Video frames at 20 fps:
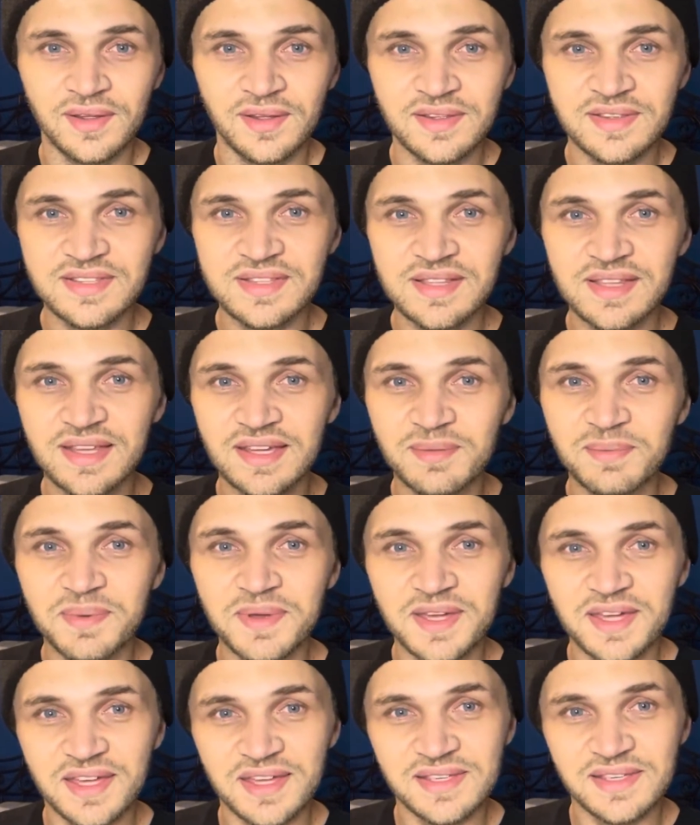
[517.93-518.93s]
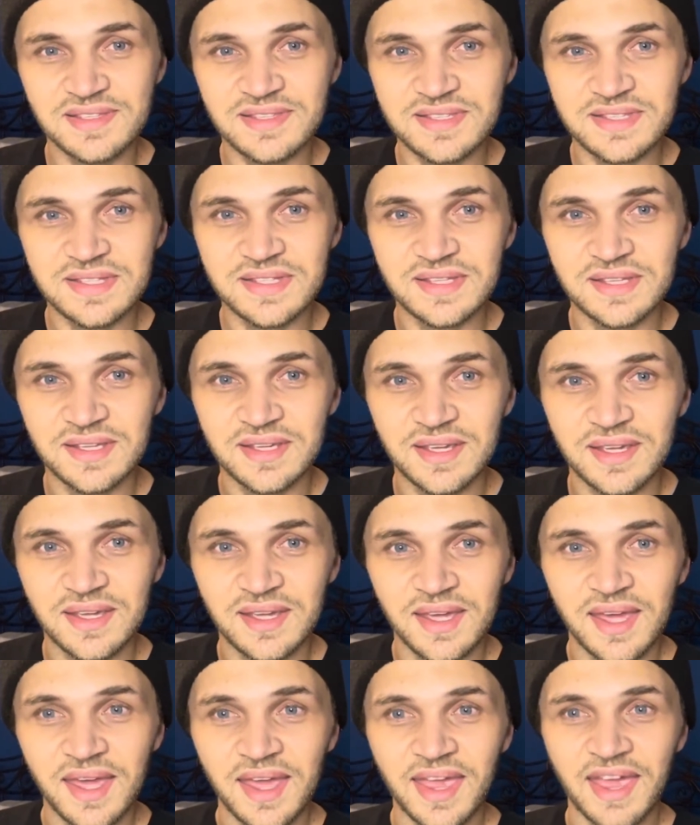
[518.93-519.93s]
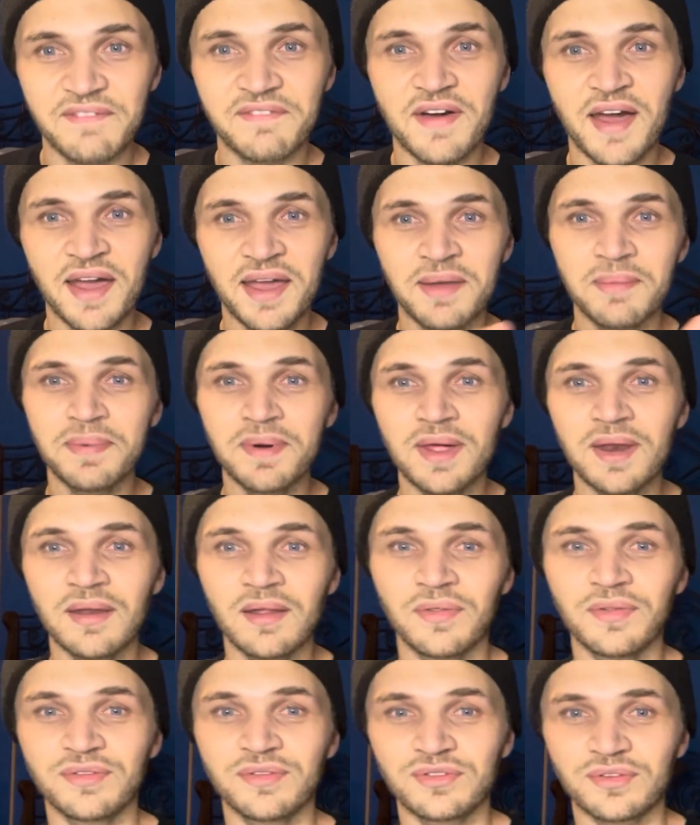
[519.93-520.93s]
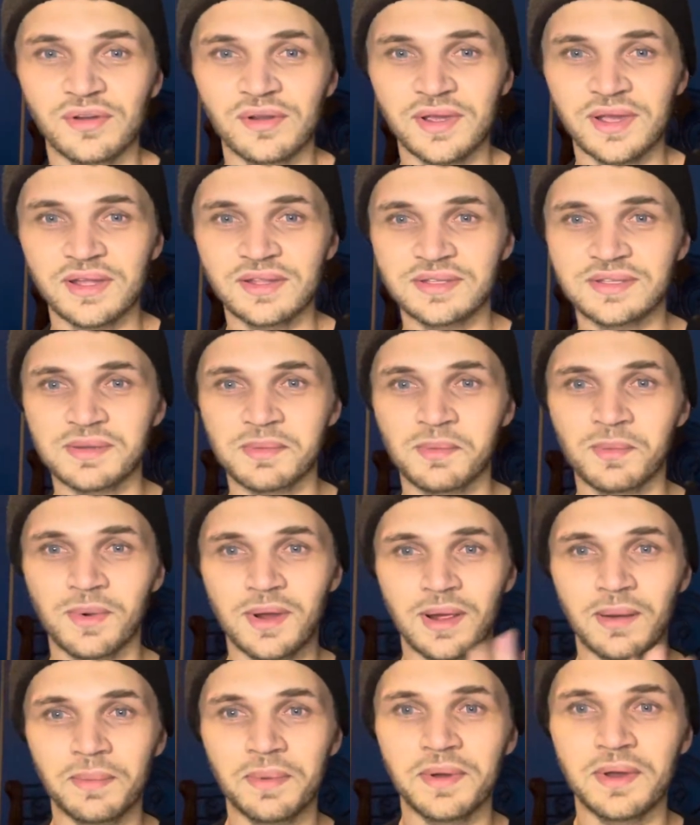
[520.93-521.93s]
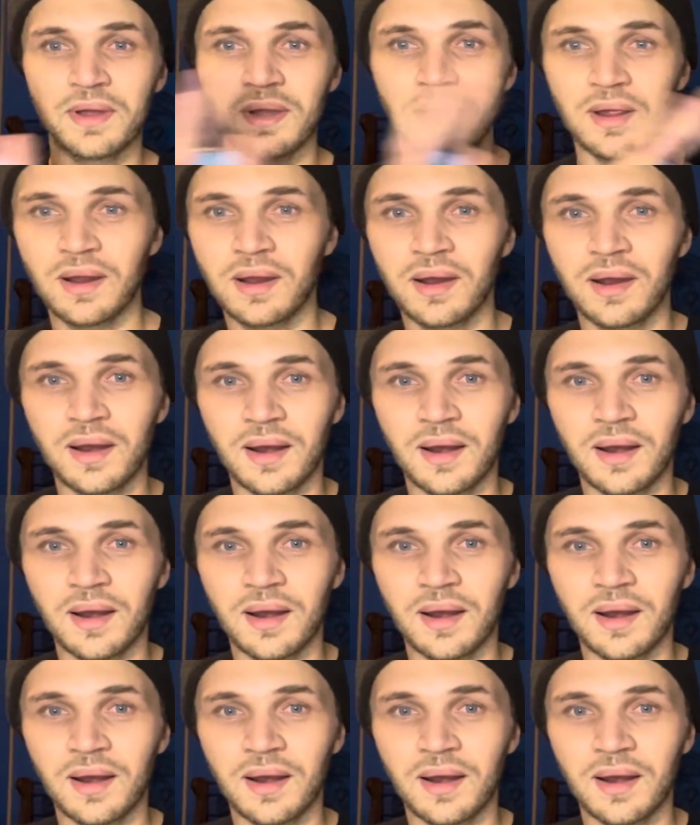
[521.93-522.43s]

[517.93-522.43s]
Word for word: Slick pissed if I can put it on the screen somewhere up here,